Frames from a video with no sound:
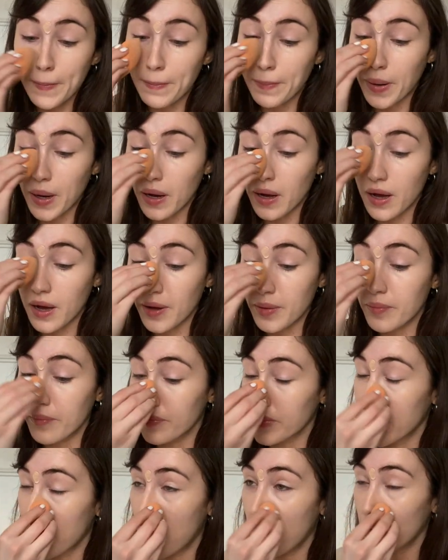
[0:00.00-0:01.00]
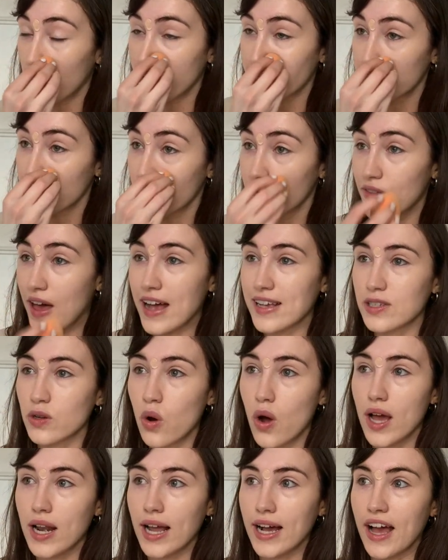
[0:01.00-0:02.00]
But yeah, I always thought of that as
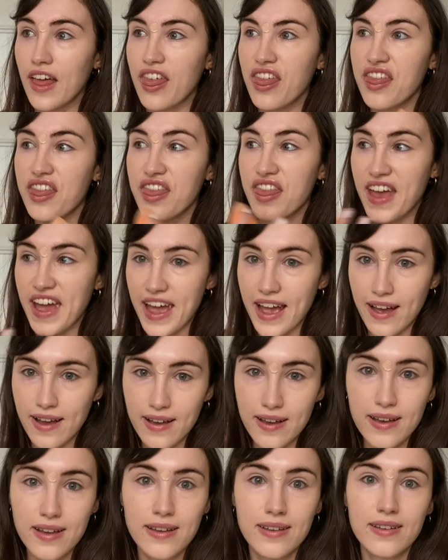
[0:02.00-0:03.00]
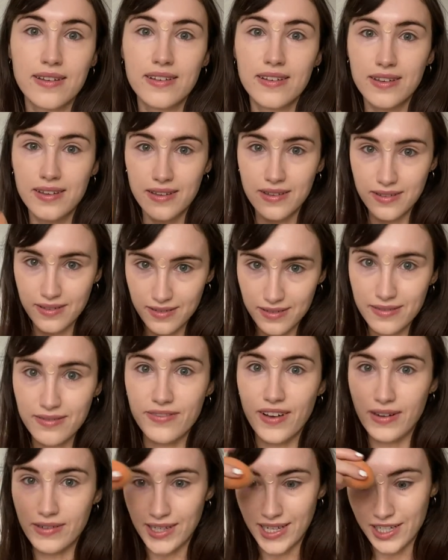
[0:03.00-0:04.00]
quite like a thick
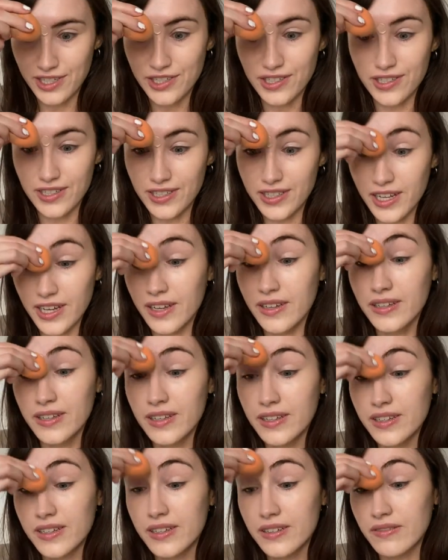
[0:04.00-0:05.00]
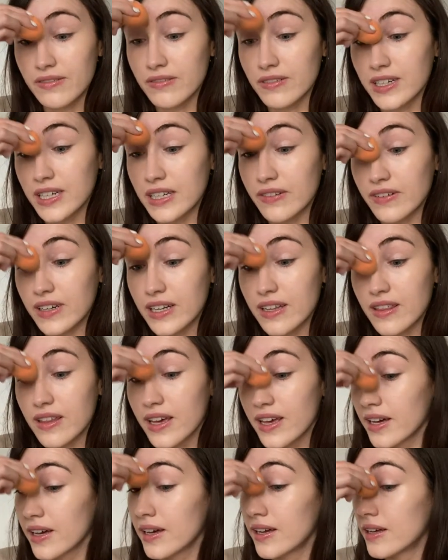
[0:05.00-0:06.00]
foundation, you know, really, really
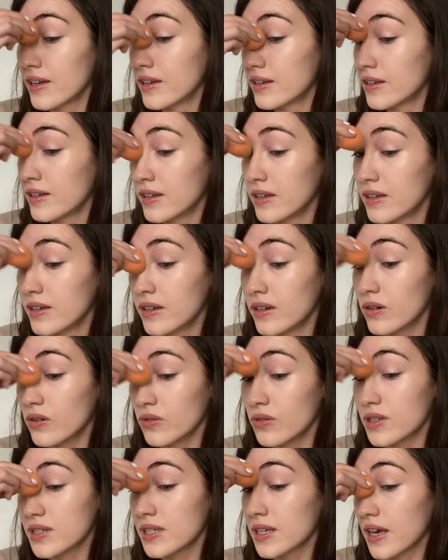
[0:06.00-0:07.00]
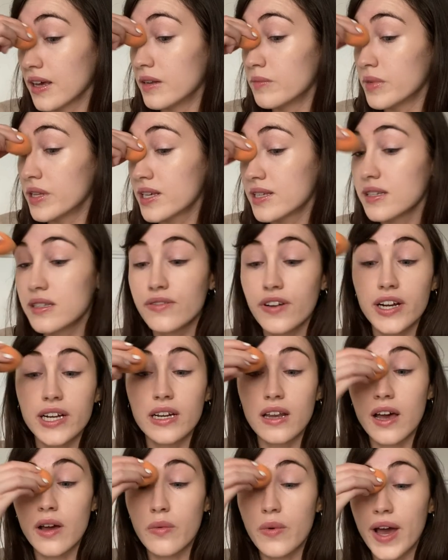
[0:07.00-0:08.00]
thick on the skin. But this is very
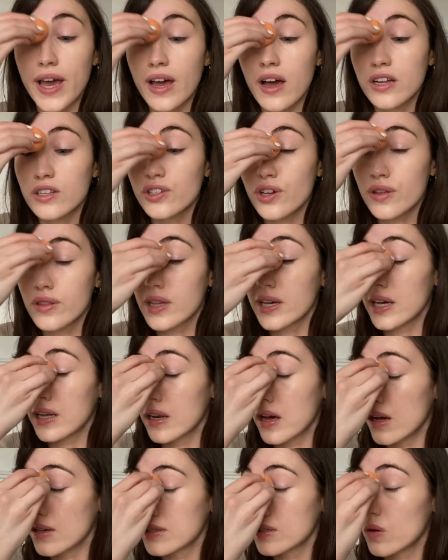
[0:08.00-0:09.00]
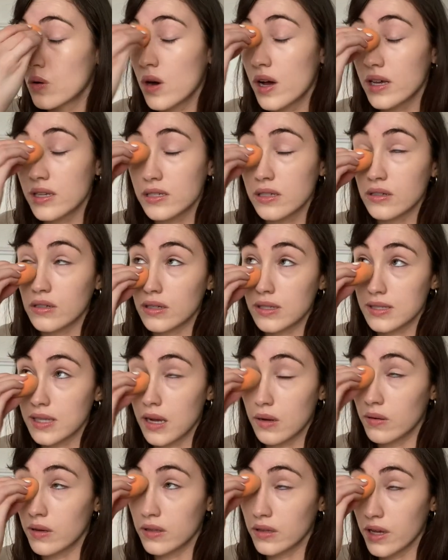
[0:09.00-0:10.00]
lightweight. I don't think it lasts quite as long as
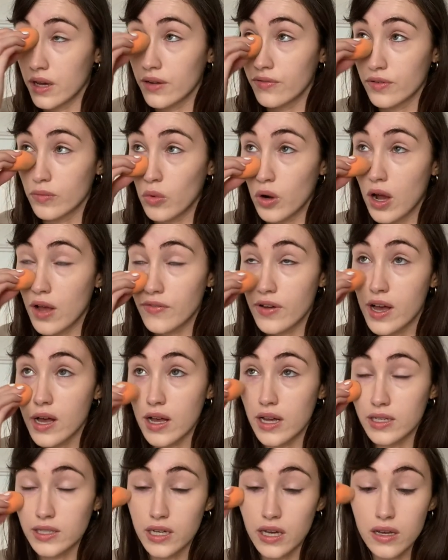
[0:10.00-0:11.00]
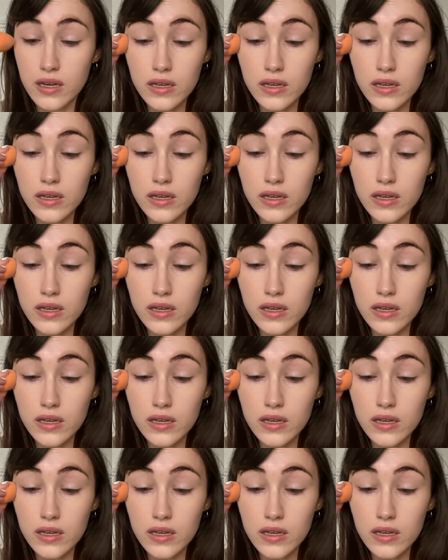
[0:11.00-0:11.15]
that one though, from what I've heard.